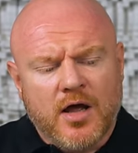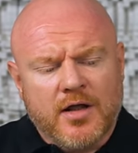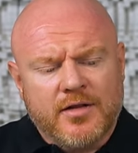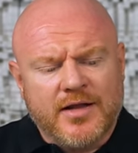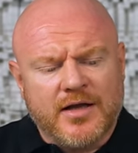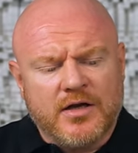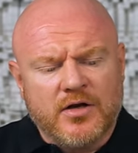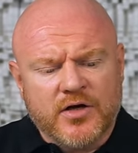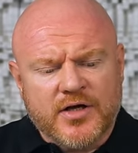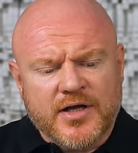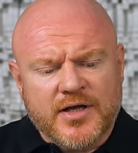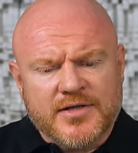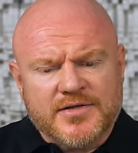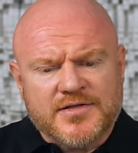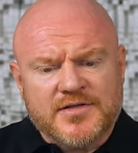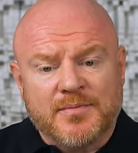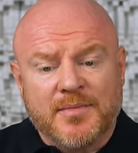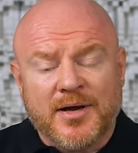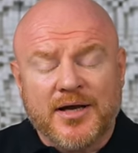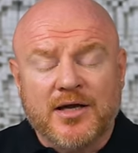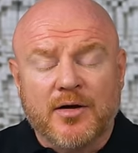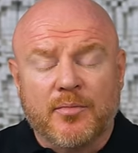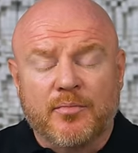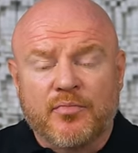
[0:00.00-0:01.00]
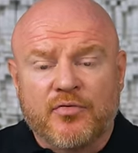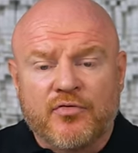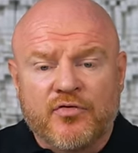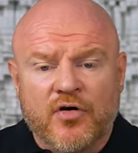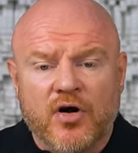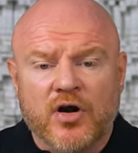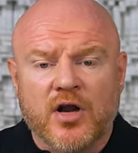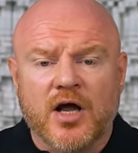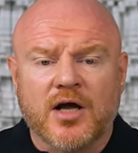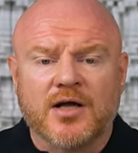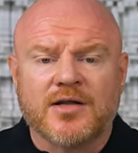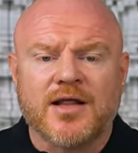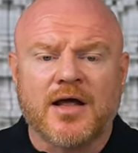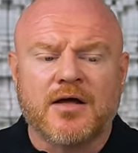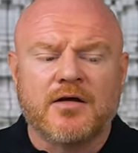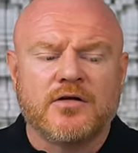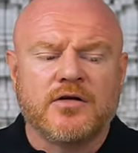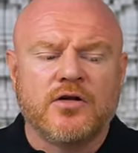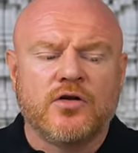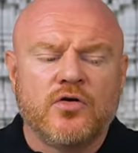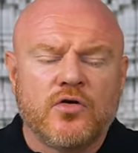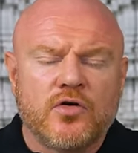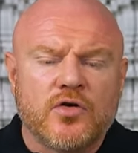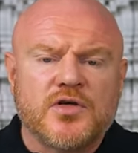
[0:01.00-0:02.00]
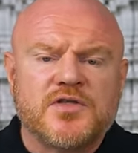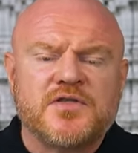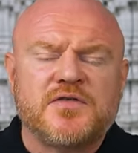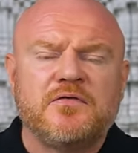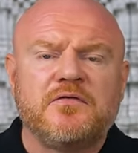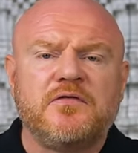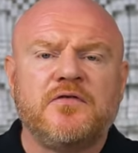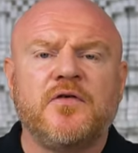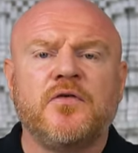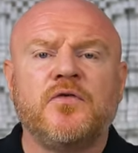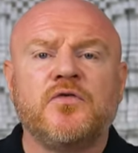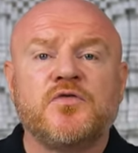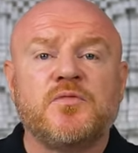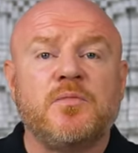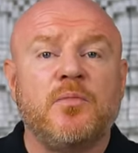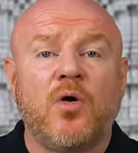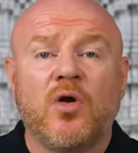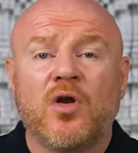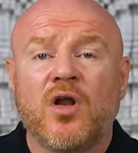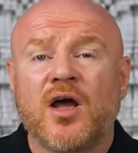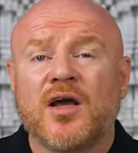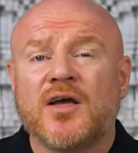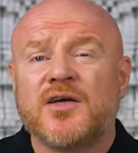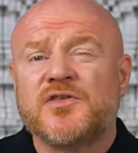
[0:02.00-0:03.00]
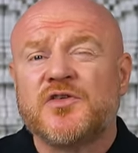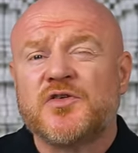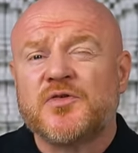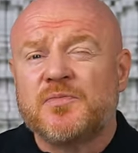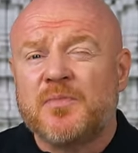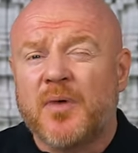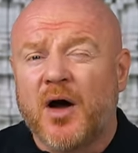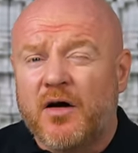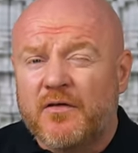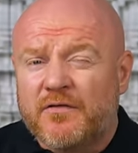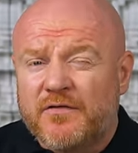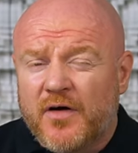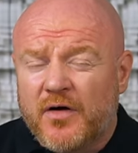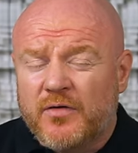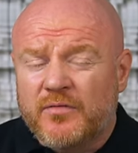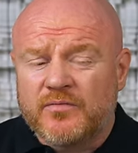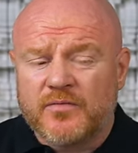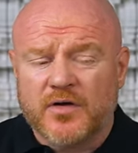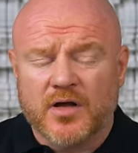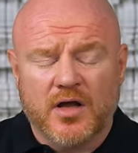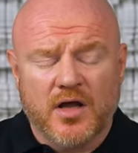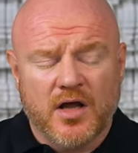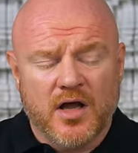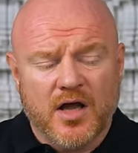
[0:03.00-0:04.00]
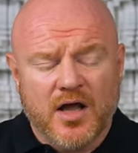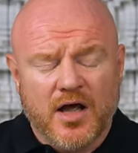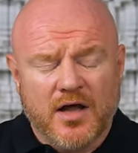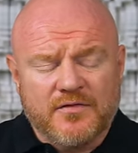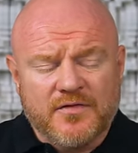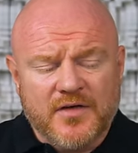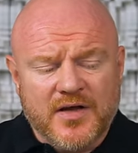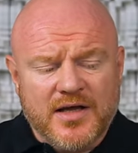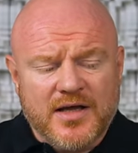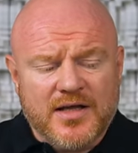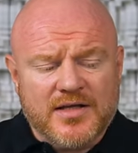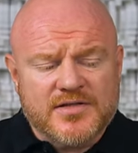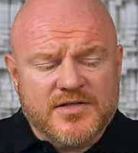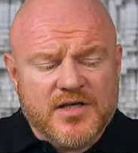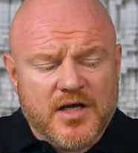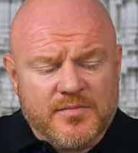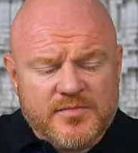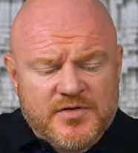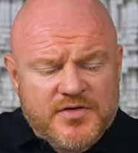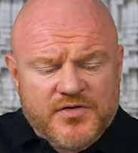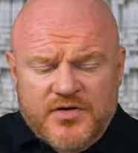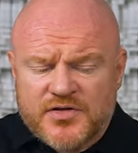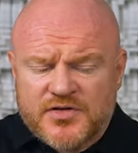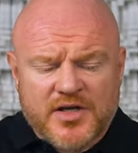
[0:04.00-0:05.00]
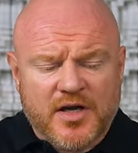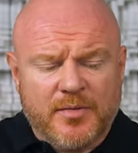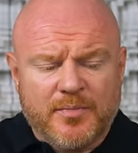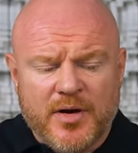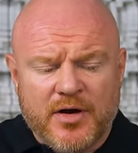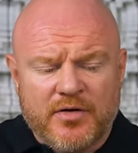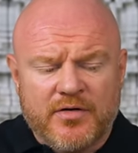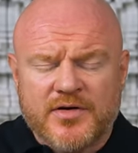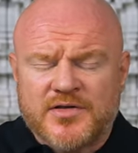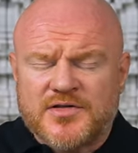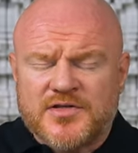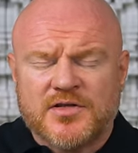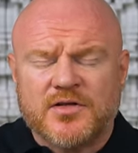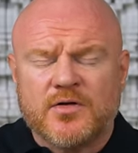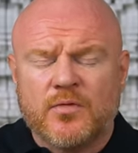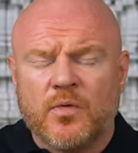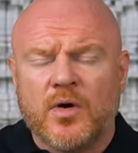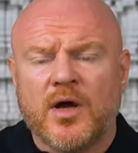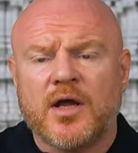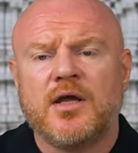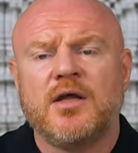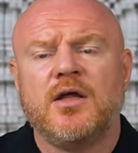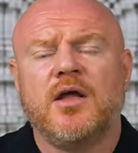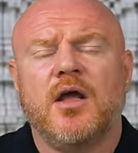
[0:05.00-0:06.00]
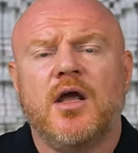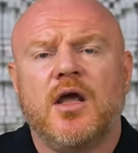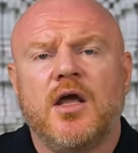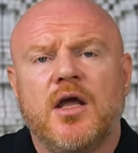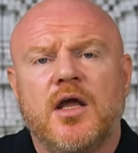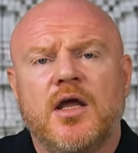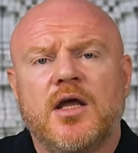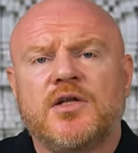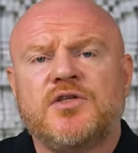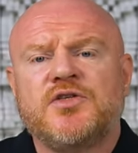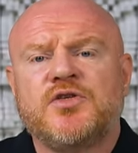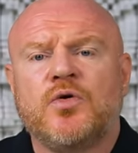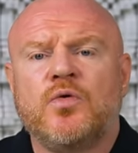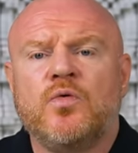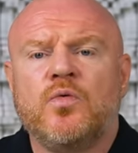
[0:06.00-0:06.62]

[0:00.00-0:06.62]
They're looking to make a product that looks and feels more like a smartphone, I think, in terms of just the appearance and the way it